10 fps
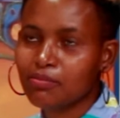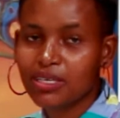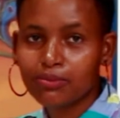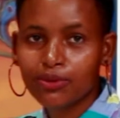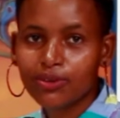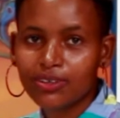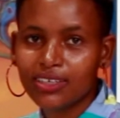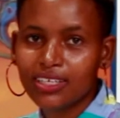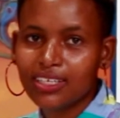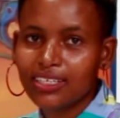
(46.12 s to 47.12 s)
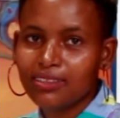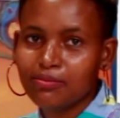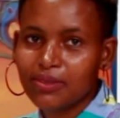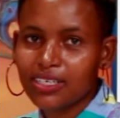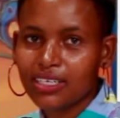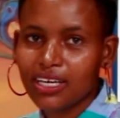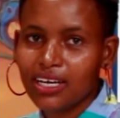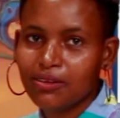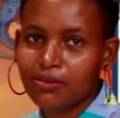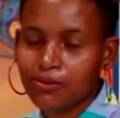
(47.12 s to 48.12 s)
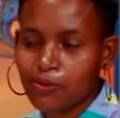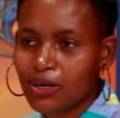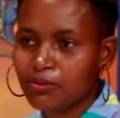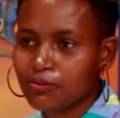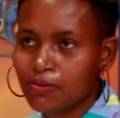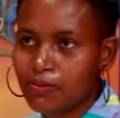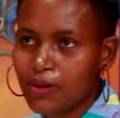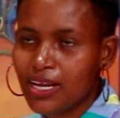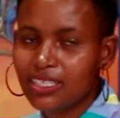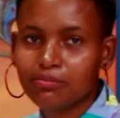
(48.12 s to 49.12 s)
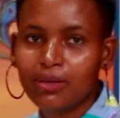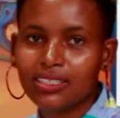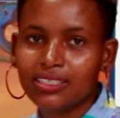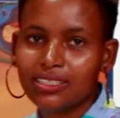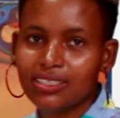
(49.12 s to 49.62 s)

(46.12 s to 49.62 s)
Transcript: the people being in one place but